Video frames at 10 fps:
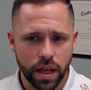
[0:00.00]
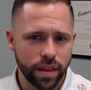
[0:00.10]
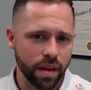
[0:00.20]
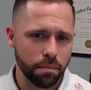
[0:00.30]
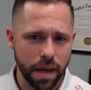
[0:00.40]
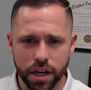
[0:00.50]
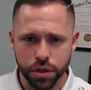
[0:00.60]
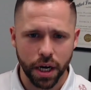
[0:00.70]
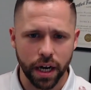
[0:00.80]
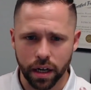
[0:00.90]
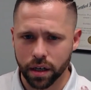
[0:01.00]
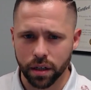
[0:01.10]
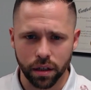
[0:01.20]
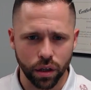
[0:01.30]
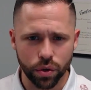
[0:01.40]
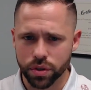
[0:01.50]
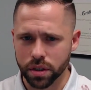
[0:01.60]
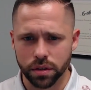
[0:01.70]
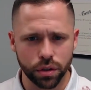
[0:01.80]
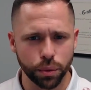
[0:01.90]
They may try to close the
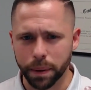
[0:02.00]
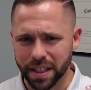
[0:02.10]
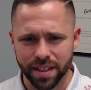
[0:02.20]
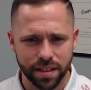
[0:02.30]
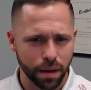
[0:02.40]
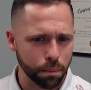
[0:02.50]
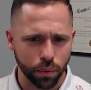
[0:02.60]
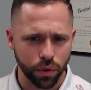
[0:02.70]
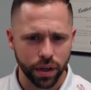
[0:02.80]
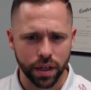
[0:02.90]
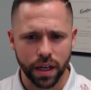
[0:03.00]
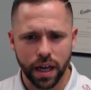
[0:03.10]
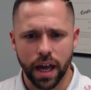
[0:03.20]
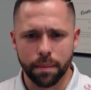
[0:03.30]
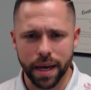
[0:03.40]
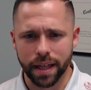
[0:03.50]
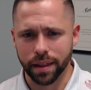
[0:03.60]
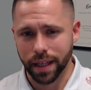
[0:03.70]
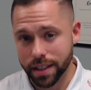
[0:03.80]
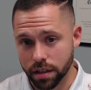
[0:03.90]
loop at some point and make it
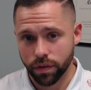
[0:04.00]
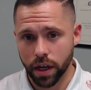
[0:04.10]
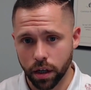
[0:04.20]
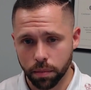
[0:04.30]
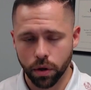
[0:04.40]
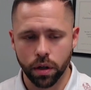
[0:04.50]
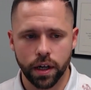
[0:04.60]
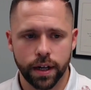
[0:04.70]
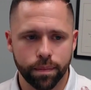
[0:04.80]
less available.